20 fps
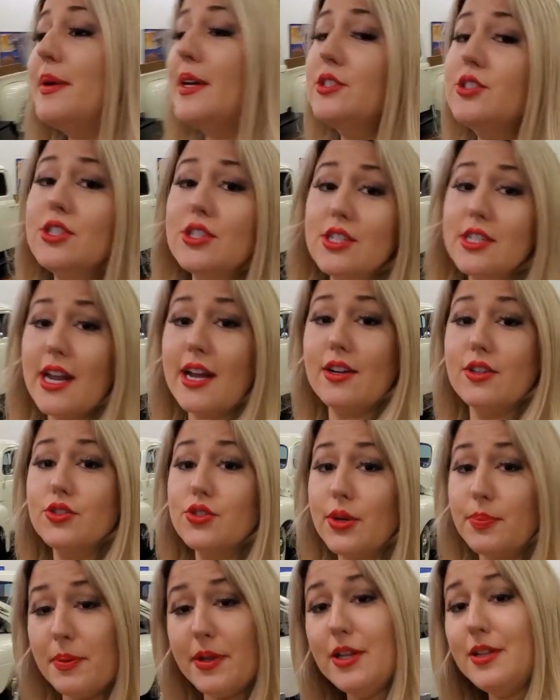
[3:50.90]
Belgian style
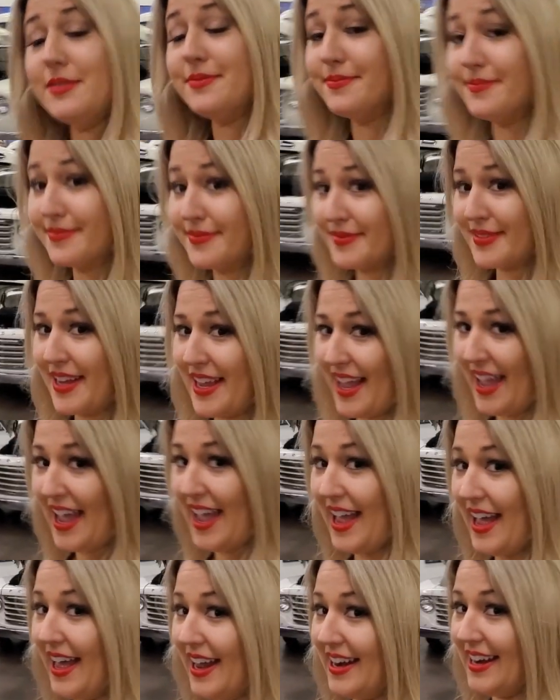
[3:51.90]
triple,
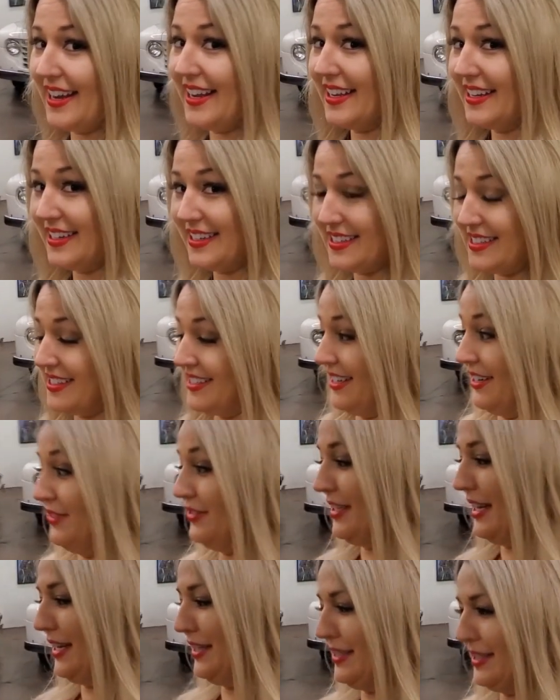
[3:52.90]
and it is so
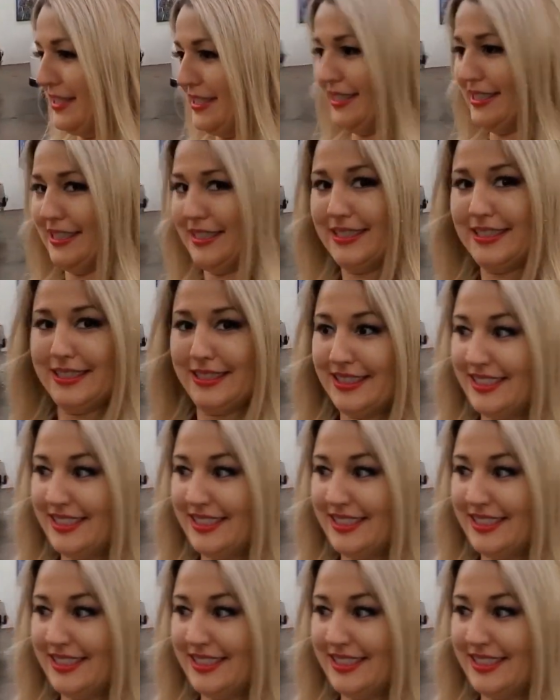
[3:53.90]
tasty.